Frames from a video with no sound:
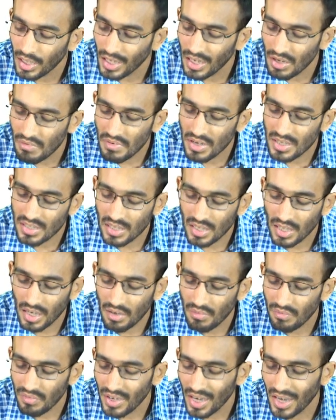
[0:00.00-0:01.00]
investing
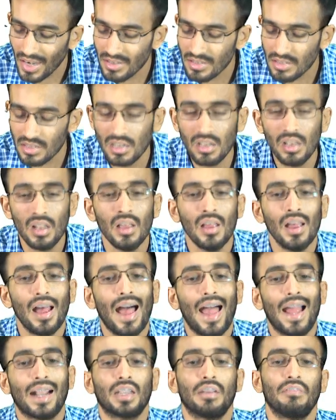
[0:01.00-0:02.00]
and financial
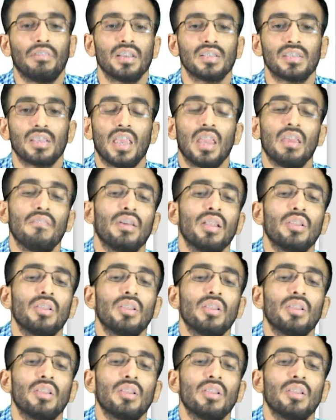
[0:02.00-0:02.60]
activities. Even